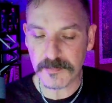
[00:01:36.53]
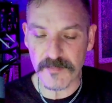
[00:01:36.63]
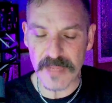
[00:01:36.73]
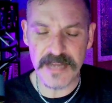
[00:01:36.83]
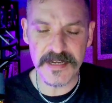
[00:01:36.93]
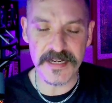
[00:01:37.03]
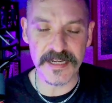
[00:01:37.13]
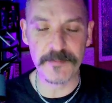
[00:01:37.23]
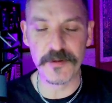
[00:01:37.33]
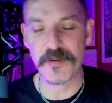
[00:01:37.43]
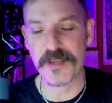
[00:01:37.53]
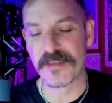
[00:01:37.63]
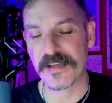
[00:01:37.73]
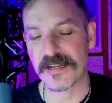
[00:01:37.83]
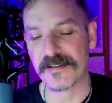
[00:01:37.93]
I did a couple with
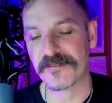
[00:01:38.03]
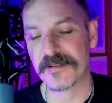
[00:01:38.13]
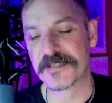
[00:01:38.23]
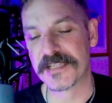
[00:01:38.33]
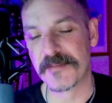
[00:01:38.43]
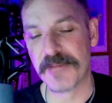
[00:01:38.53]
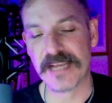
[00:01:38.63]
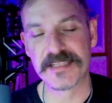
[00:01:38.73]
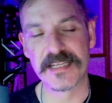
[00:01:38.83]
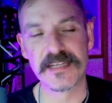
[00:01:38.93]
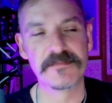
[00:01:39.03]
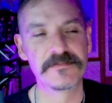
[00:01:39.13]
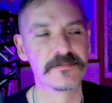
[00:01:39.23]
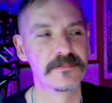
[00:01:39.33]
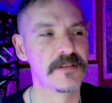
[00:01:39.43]
Flip City Magazine.
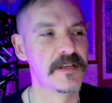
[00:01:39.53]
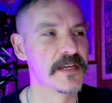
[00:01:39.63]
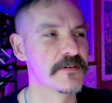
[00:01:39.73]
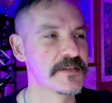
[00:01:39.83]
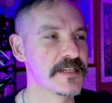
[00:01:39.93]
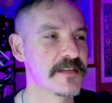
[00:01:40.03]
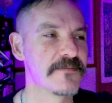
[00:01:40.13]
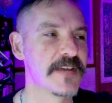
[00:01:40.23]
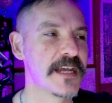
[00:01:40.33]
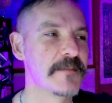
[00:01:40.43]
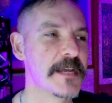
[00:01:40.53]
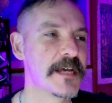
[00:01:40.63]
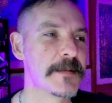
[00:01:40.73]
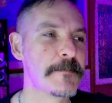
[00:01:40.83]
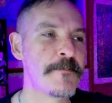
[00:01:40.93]
Christy invited me
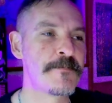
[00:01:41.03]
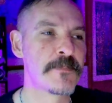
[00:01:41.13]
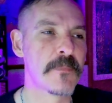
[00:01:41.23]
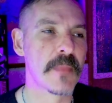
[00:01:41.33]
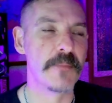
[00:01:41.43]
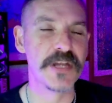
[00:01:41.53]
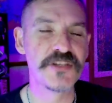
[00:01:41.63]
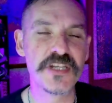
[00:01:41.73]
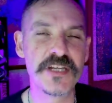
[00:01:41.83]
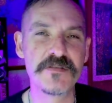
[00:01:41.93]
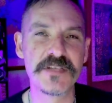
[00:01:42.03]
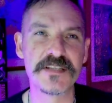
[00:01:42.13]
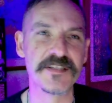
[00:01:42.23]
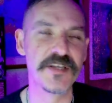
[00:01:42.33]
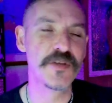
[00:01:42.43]
on. But she
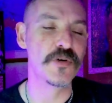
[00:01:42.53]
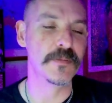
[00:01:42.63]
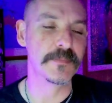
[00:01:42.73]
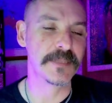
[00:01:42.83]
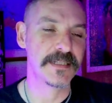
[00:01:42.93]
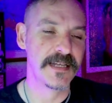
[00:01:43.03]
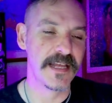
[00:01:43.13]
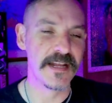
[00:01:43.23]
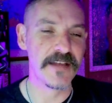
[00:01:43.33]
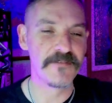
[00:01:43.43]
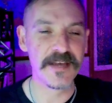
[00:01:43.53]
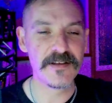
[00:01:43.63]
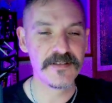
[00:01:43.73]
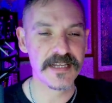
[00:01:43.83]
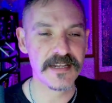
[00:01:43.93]
uses Zoom. And I
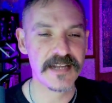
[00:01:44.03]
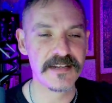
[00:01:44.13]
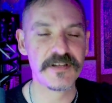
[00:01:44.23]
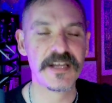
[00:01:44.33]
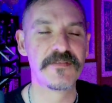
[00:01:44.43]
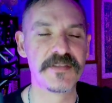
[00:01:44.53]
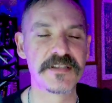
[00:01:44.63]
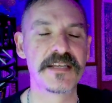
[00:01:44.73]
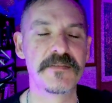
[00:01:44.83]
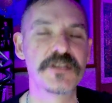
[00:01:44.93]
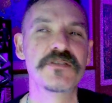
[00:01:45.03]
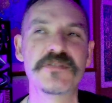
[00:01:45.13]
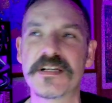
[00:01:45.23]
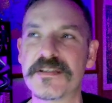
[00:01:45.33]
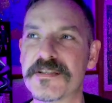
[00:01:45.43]
found that I don't have the same
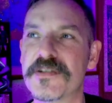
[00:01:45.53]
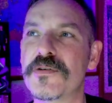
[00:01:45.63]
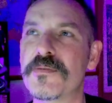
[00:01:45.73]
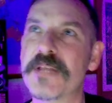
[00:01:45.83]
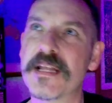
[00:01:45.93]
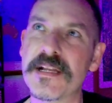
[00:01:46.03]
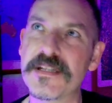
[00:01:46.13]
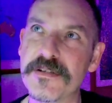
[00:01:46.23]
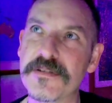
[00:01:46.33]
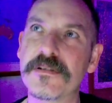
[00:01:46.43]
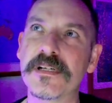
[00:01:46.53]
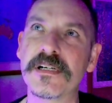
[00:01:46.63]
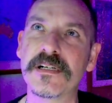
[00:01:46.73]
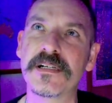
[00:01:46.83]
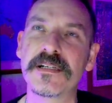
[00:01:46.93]
issues on Zoom that I do
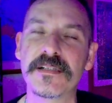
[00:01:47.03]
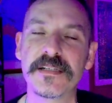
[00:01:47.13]
on